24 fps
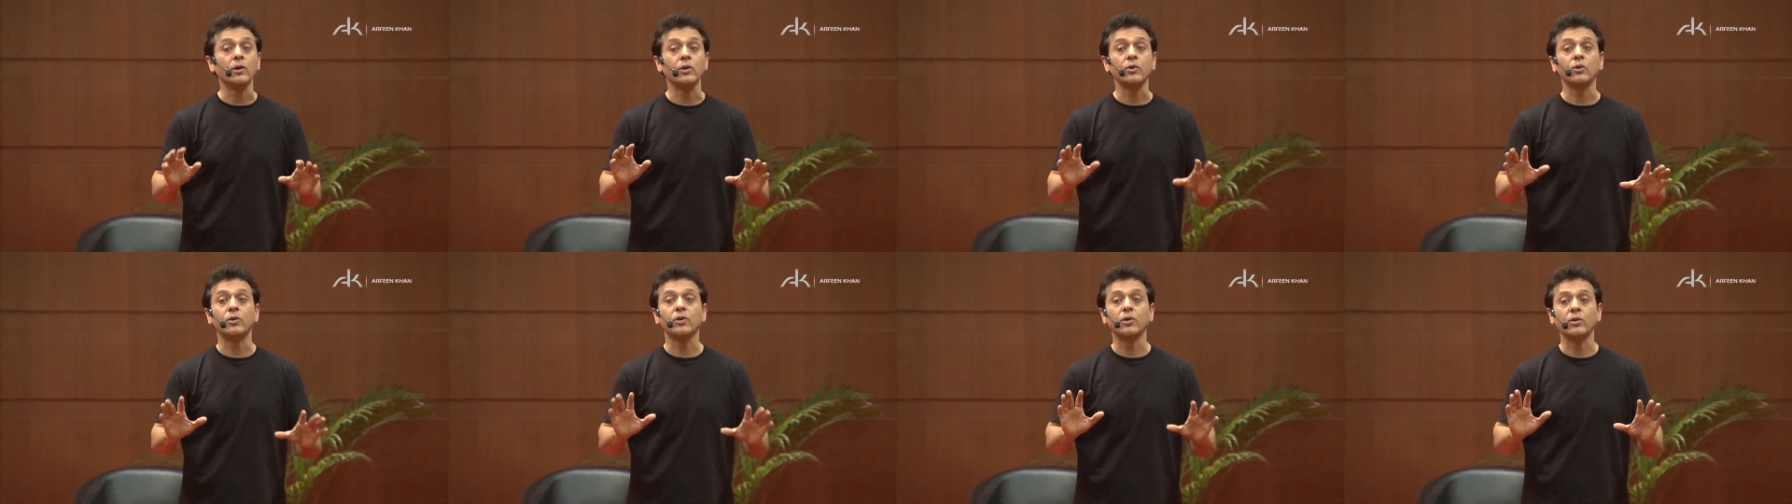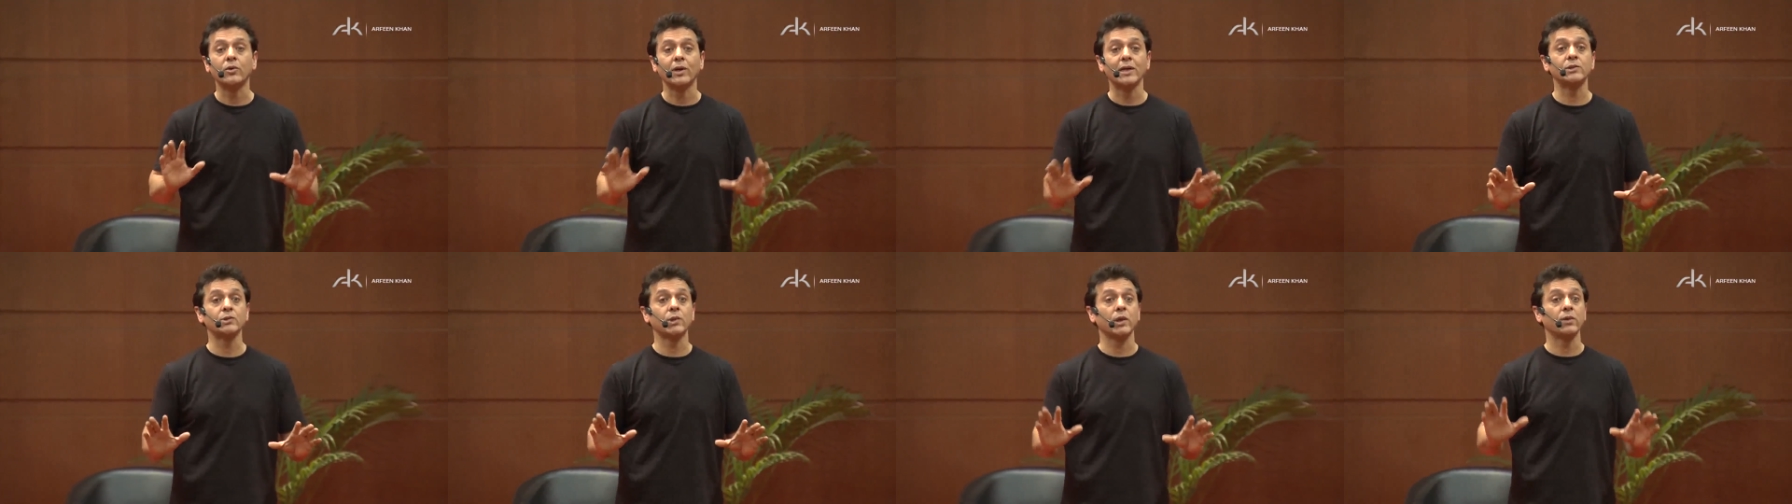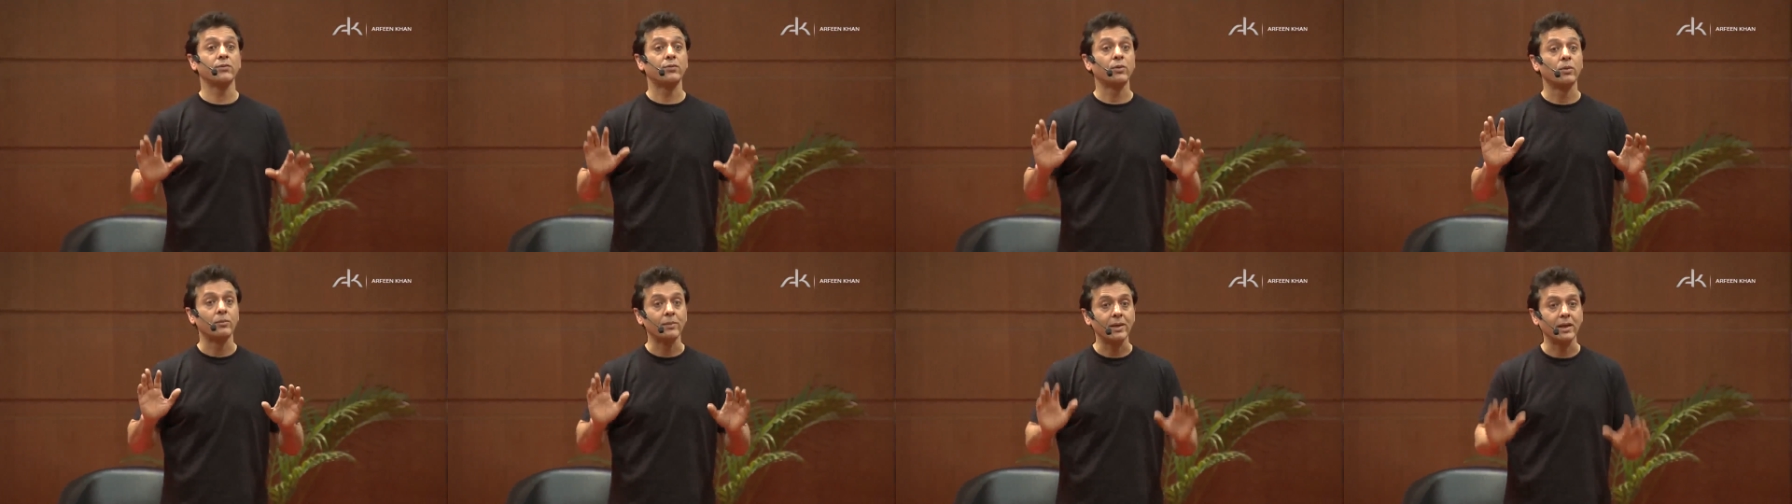you to graduate
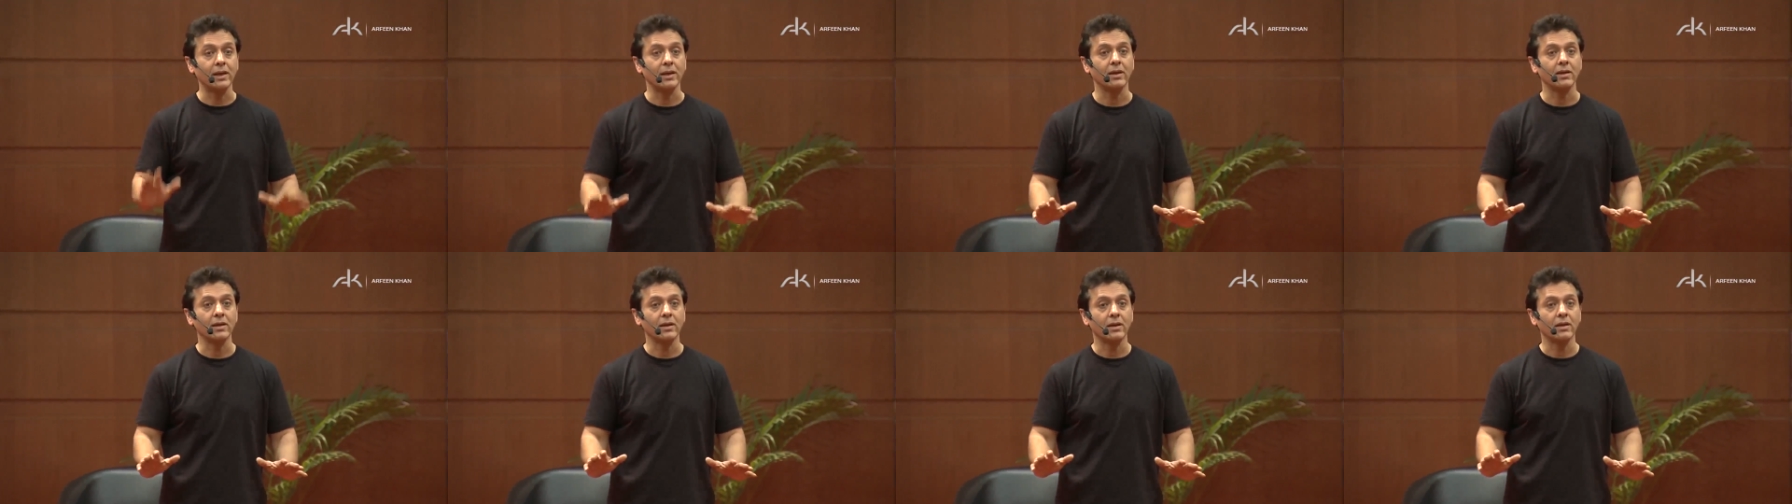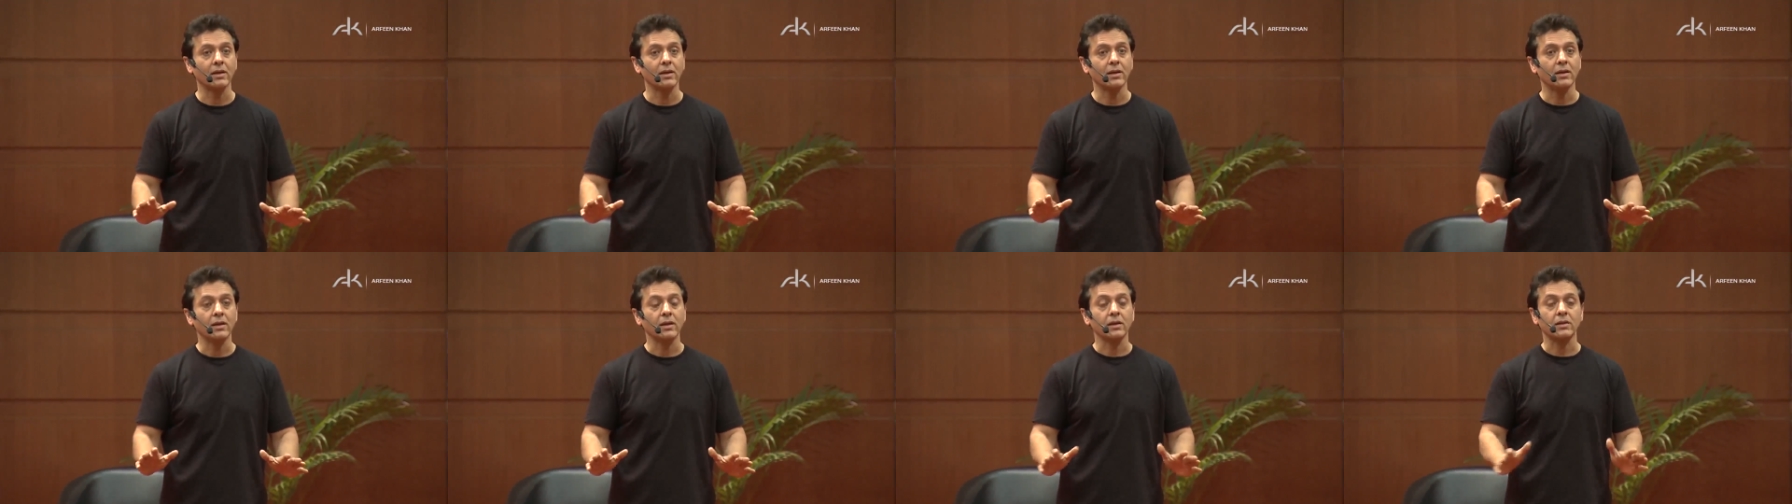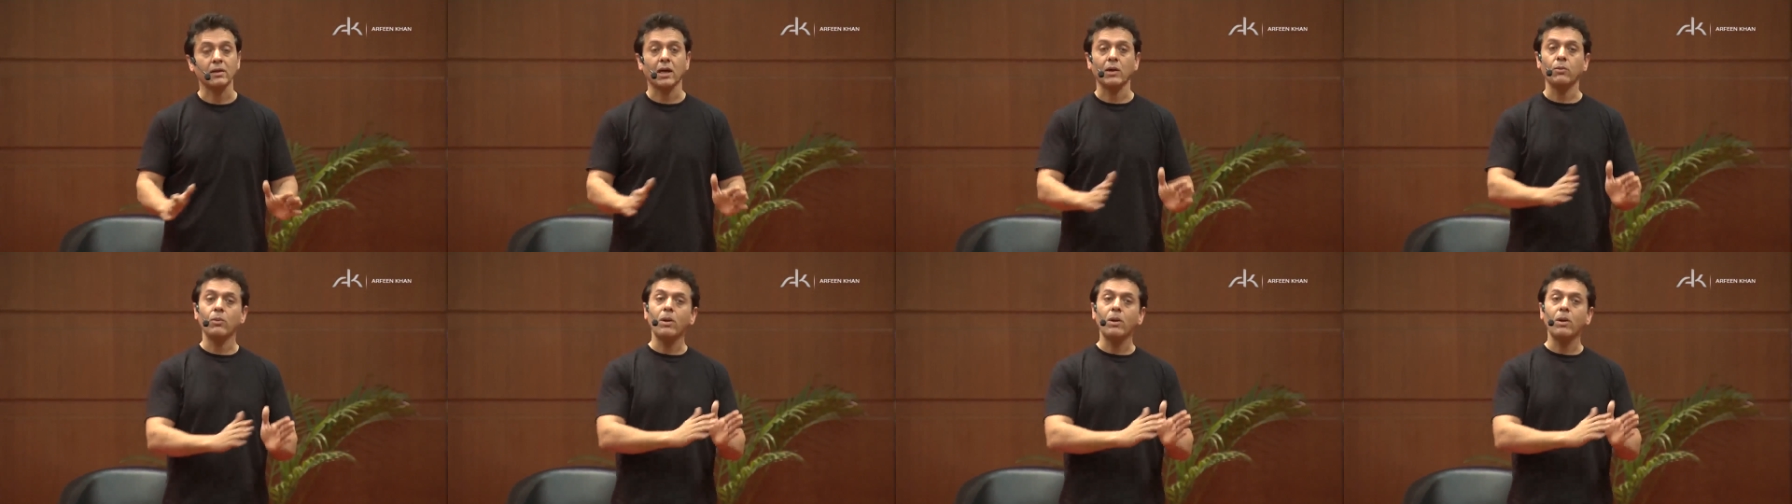for me. So I went